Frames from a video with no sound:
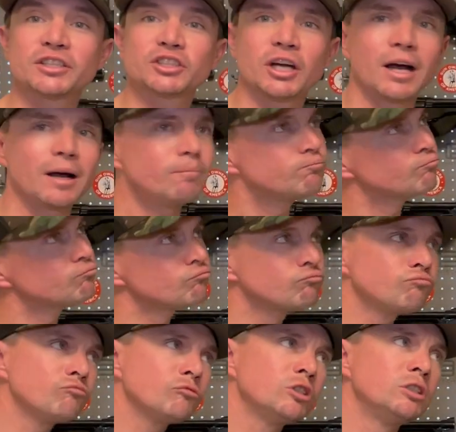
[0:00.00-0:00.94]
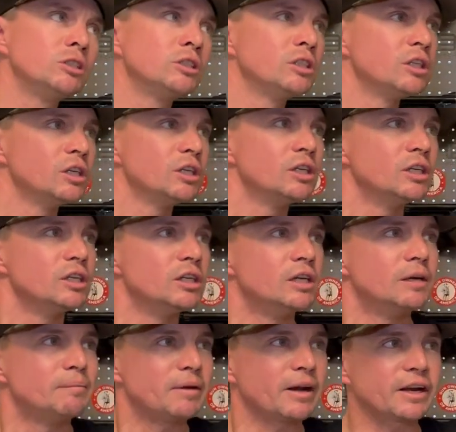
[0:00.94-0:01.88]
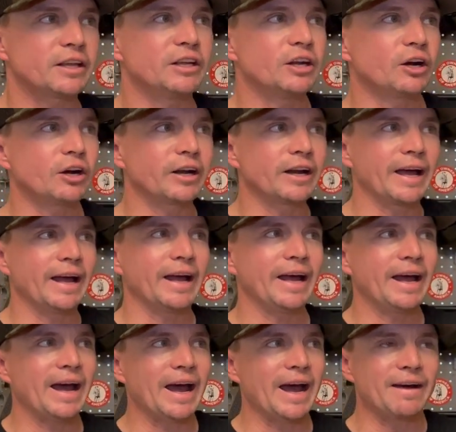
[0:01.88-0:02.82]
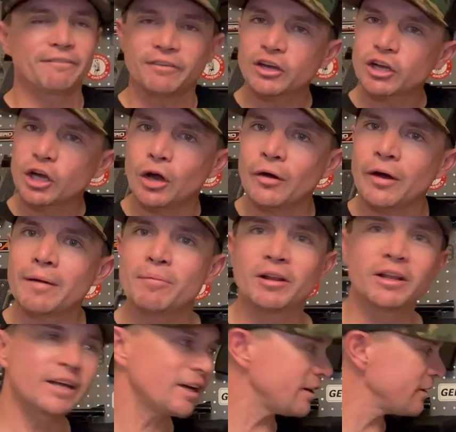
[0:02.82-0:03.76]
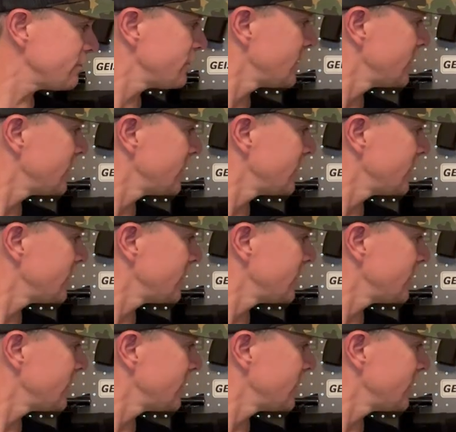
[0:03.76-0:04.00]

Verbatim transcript: job about 1.5 years ago, I believe.